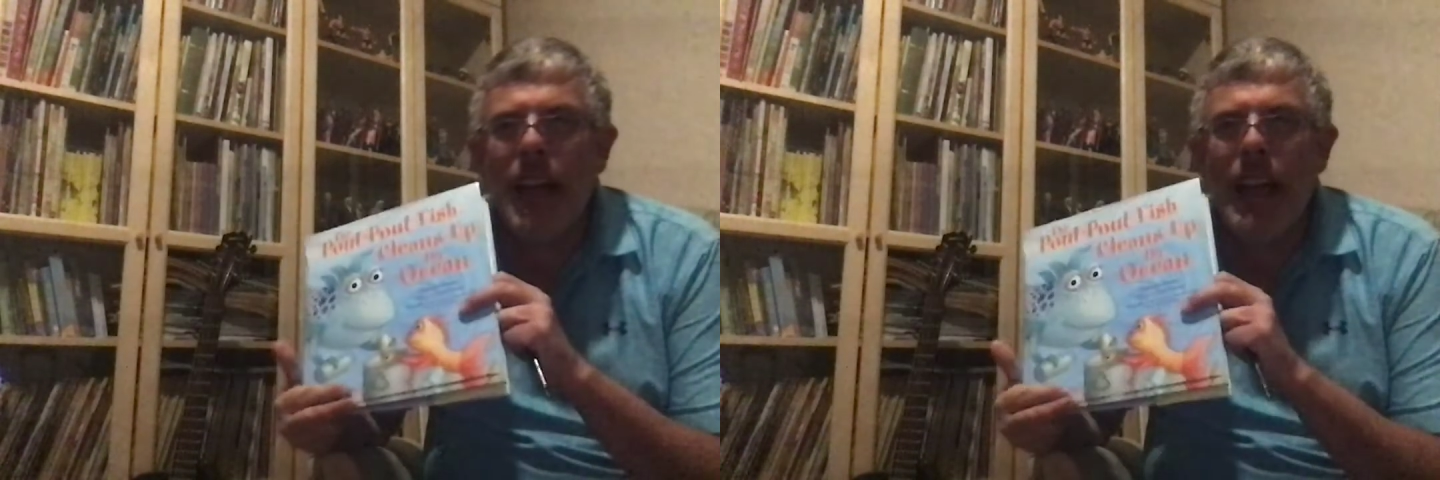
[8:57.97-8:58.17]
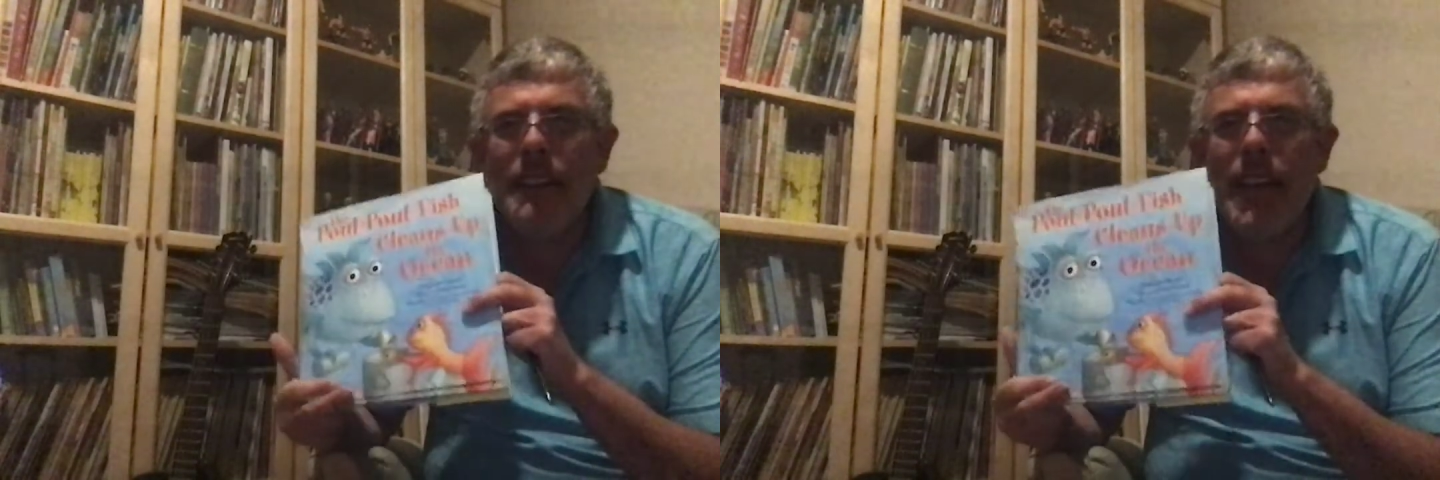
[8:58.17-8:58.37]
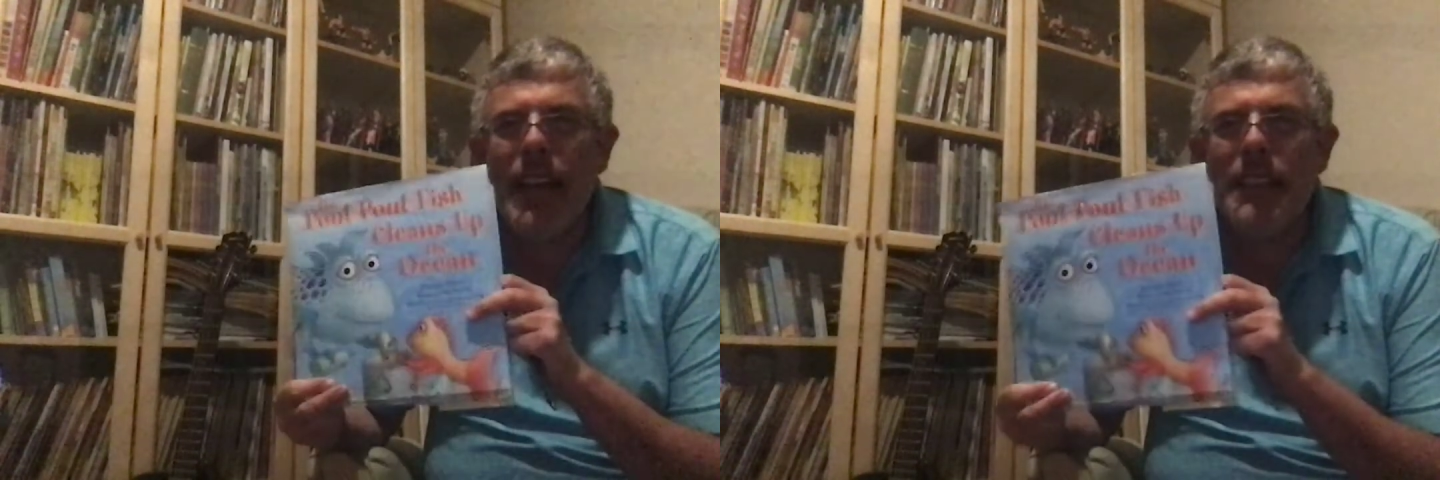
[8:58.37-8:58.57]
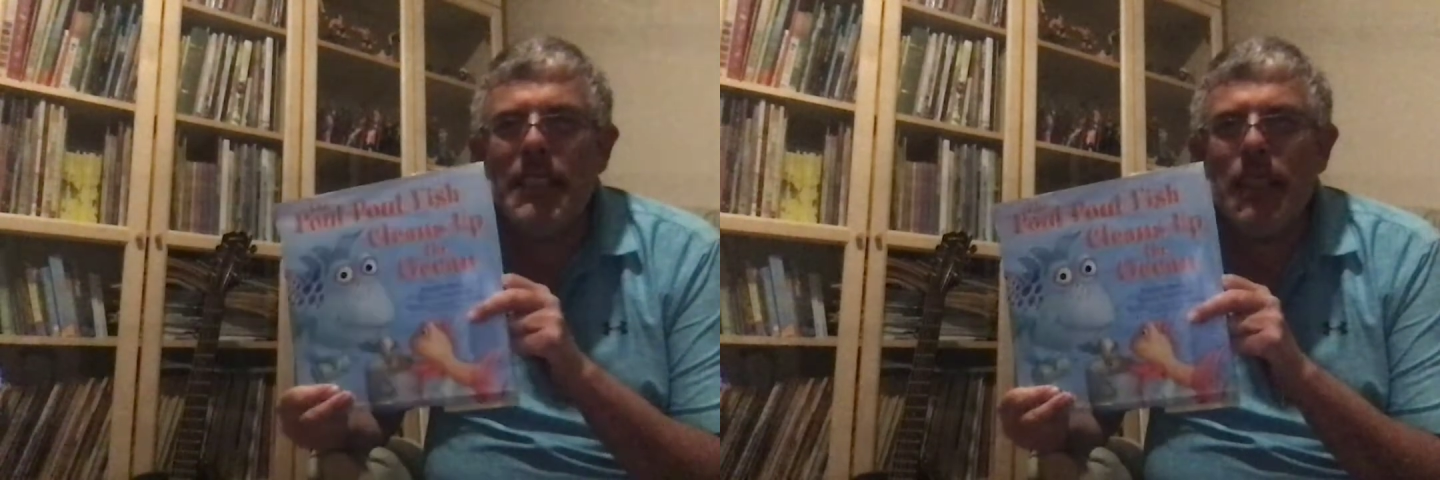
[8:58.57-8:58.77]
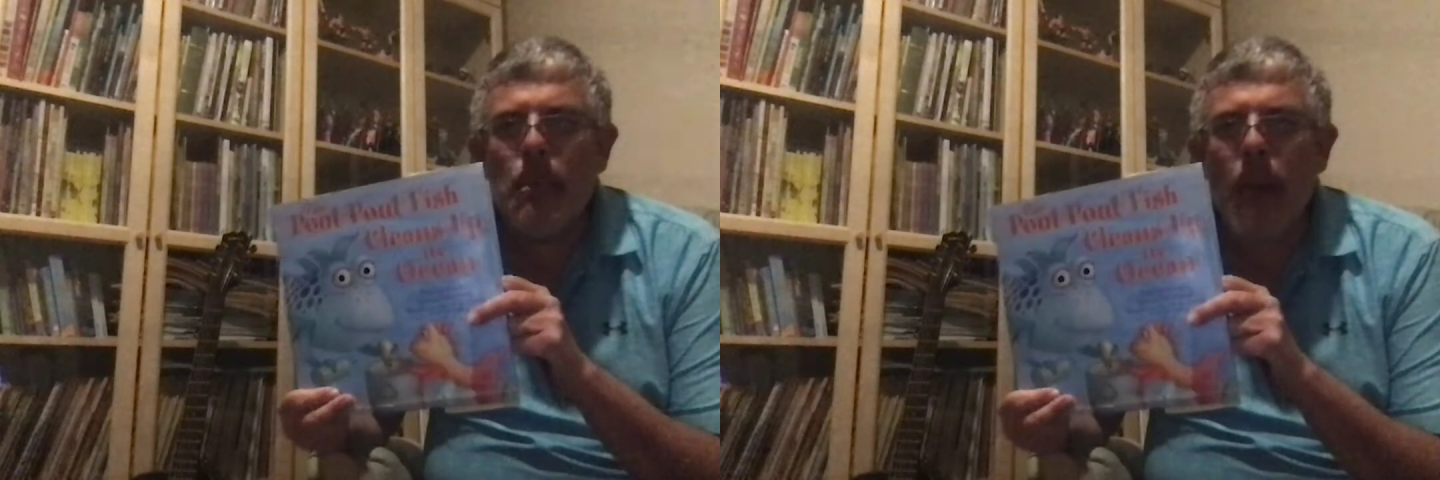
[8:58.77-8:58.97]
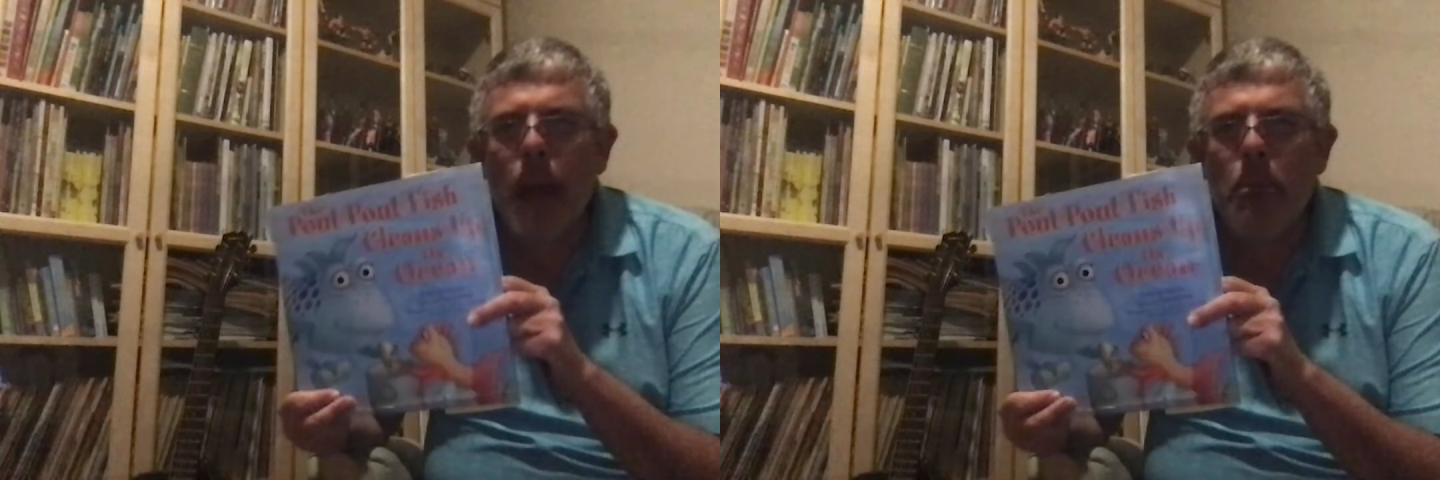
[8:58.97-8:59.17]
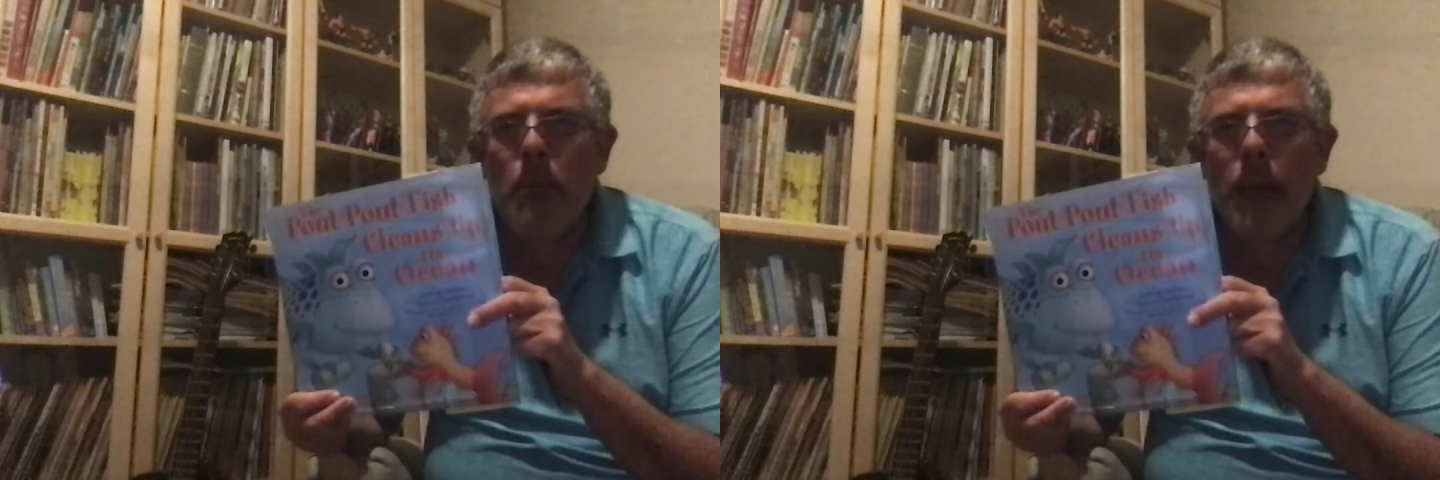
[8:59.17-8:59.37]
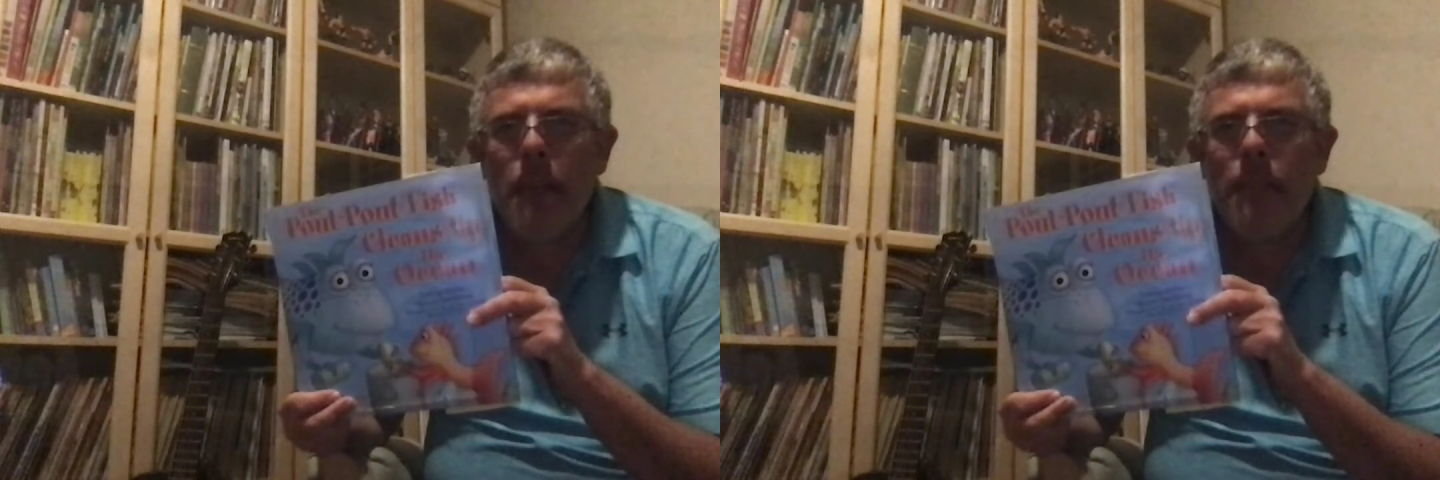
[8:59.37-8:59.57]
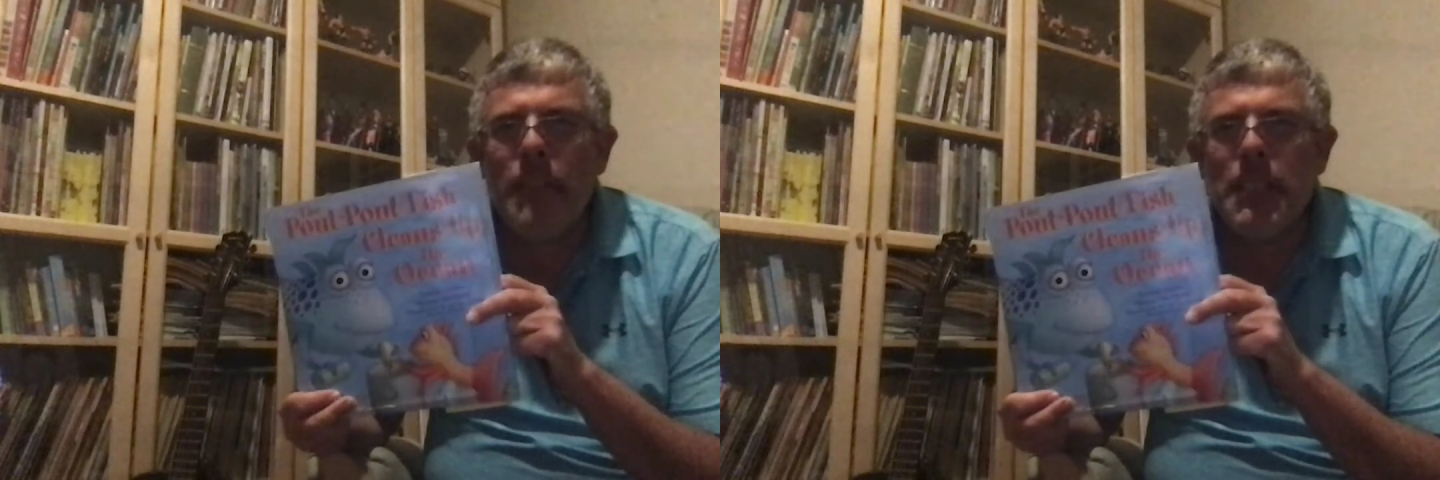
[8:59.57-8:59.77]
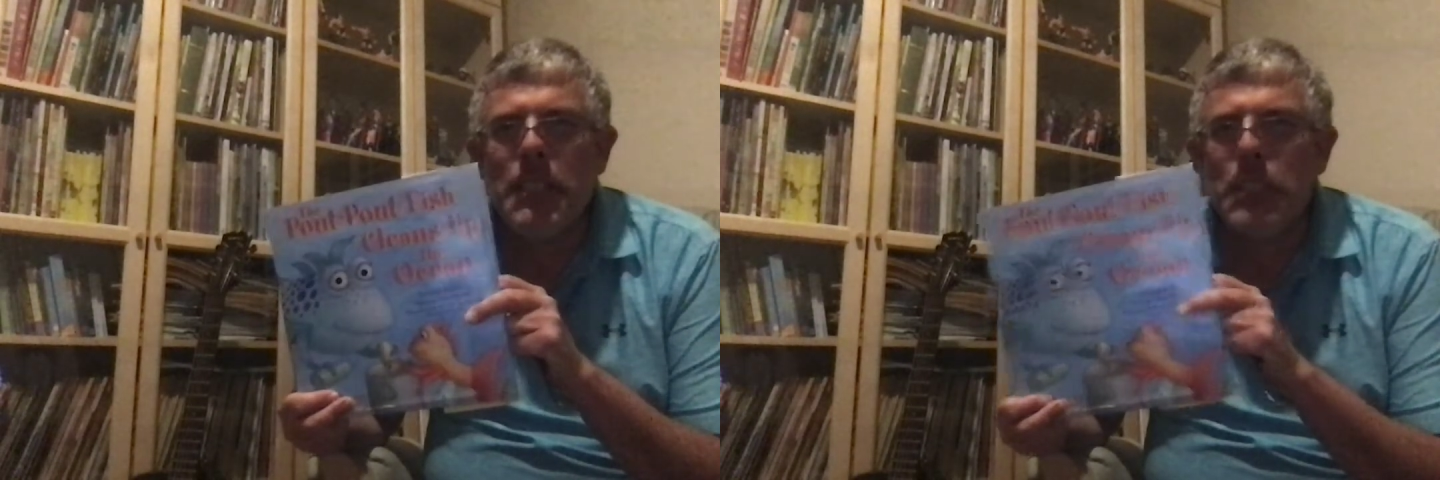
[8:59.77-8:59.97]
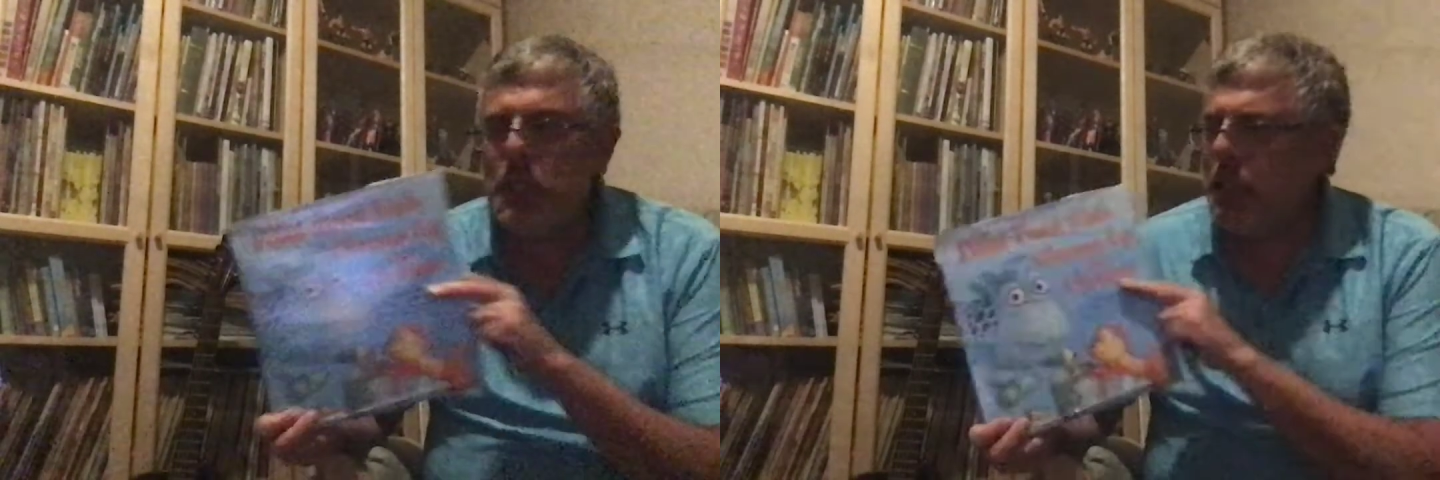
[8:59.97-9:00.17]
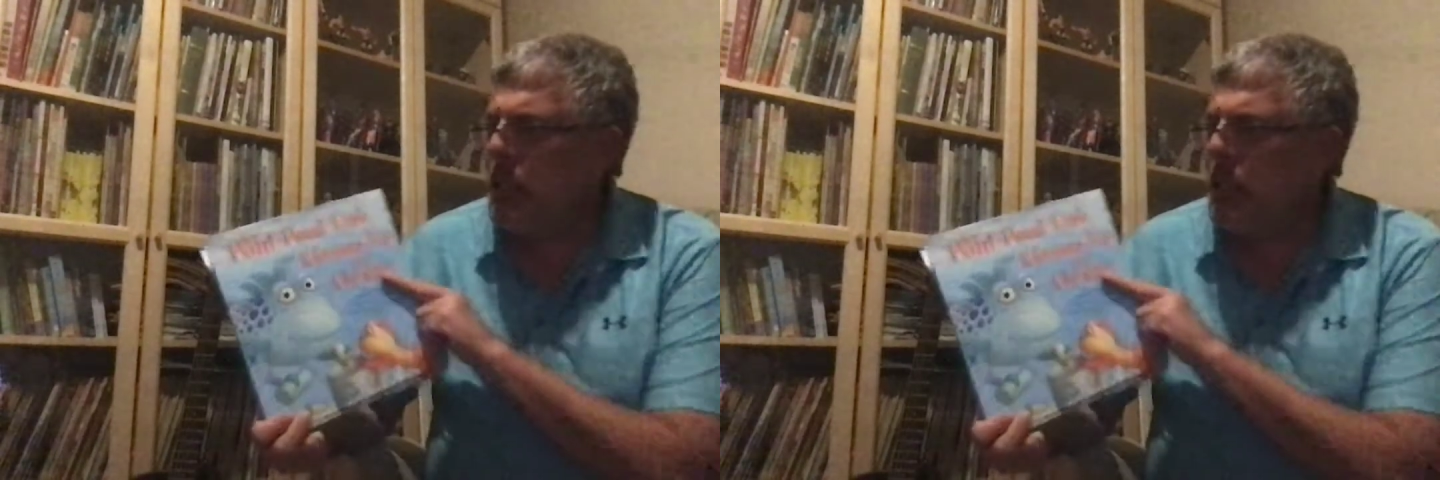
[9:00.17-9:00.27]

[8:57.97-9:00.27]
And that is a Pout Pout Fish